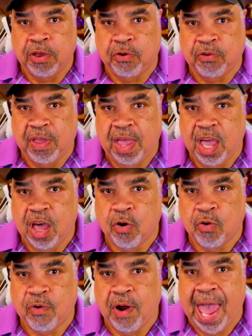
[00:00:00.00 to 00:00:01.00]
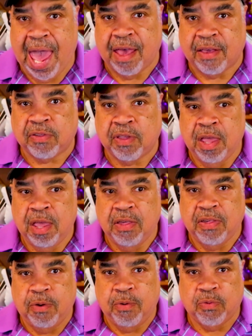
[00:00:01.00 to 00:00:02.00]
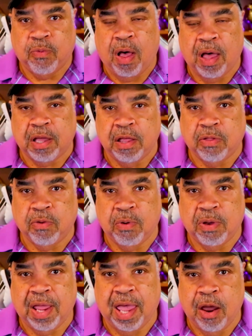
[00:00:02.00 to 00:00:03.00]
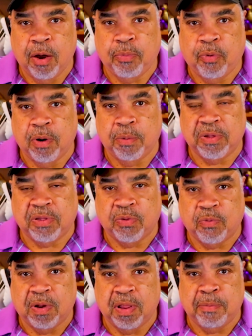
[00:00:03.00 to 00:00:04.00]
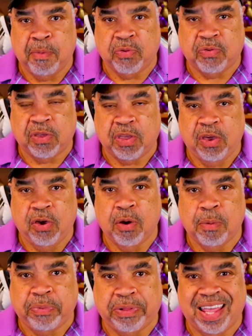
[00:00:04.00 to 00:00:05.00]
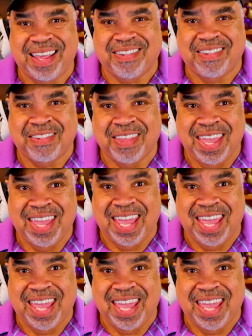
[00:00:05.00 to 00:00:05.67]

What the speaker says: You're saying harassed. She was walking through an airport, which is one of the most secure places